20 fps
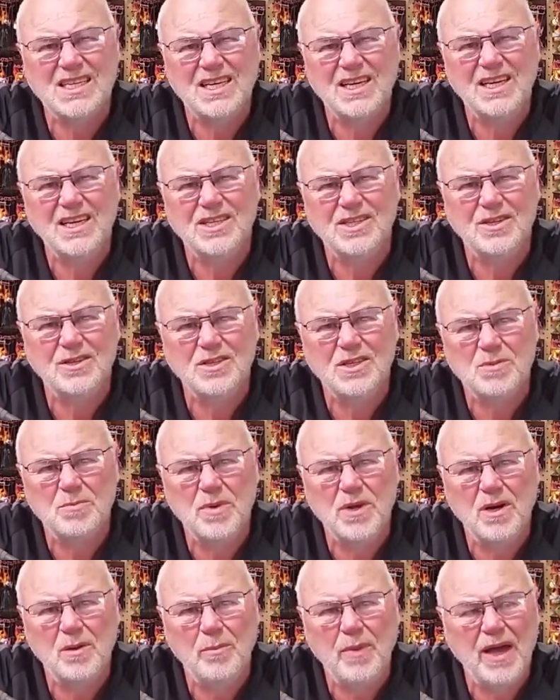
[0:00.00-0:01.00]
skirts on
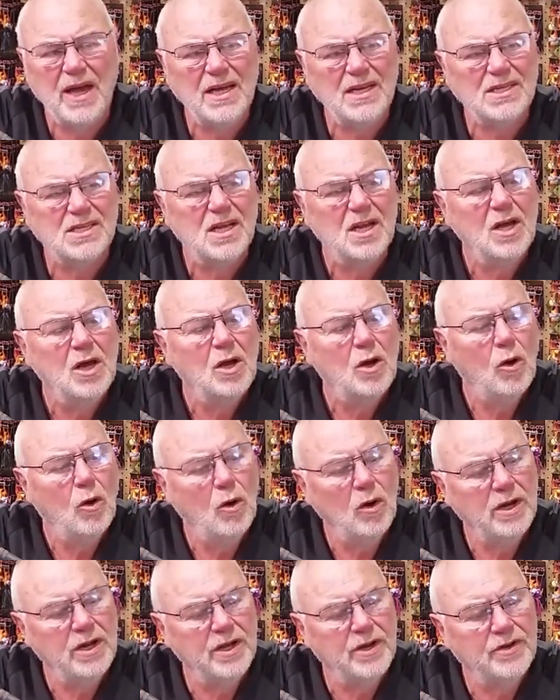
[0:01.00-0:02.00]
spinnerbaits,
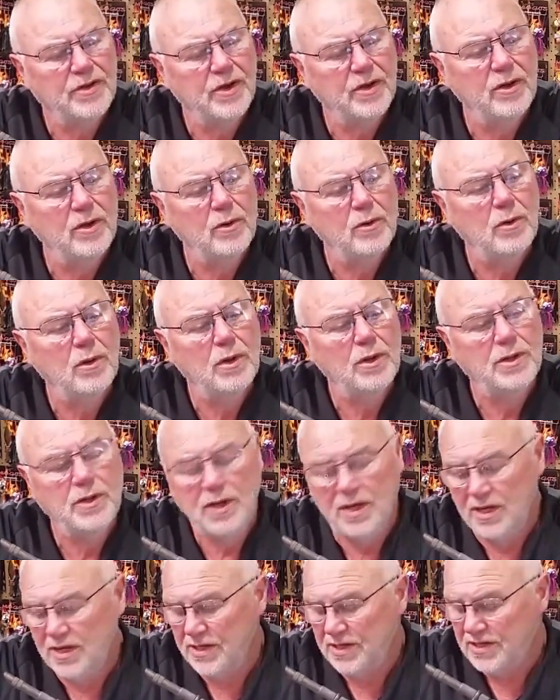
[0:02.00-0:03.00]
all you do
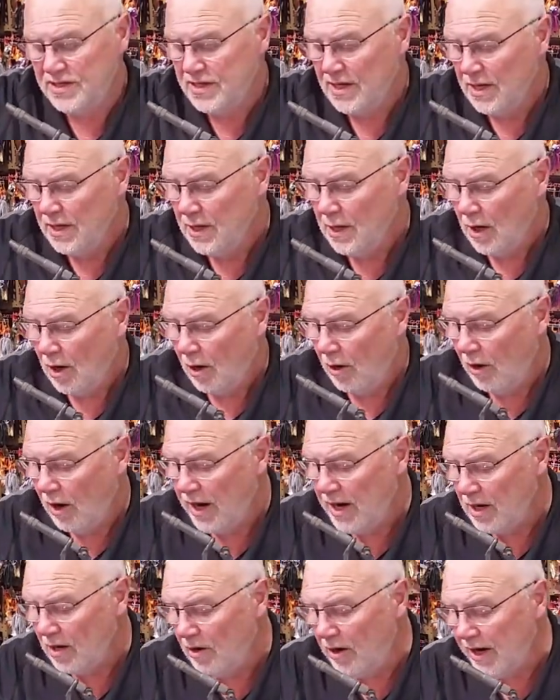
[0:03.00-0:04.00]
is,
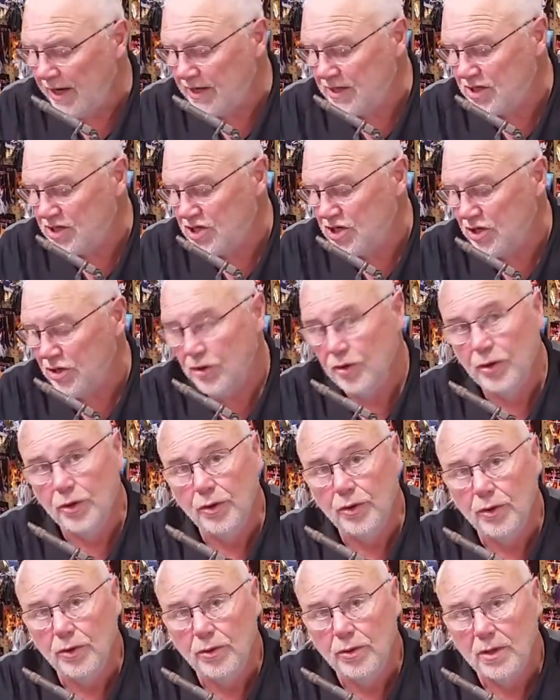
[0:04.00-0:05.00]
I like
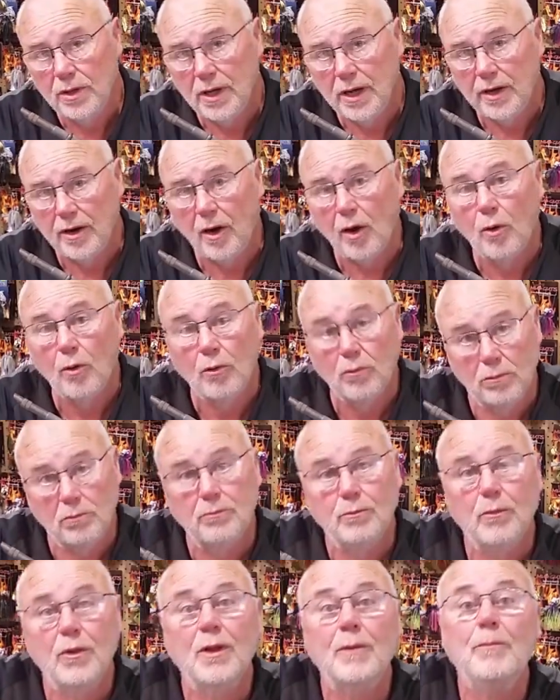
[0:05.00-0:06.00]
to, and I'll
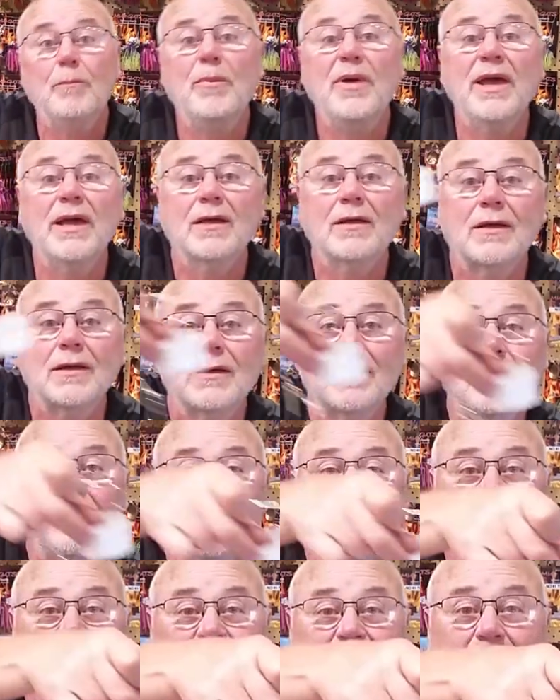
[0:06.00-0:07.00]
pick
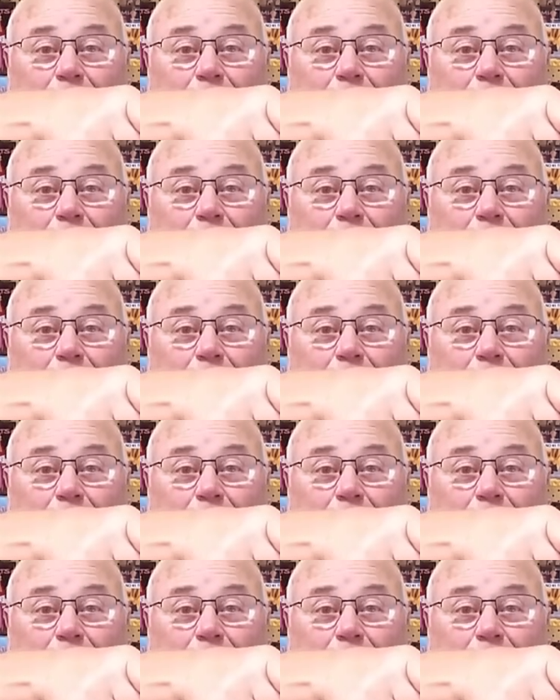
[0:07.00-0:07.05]
this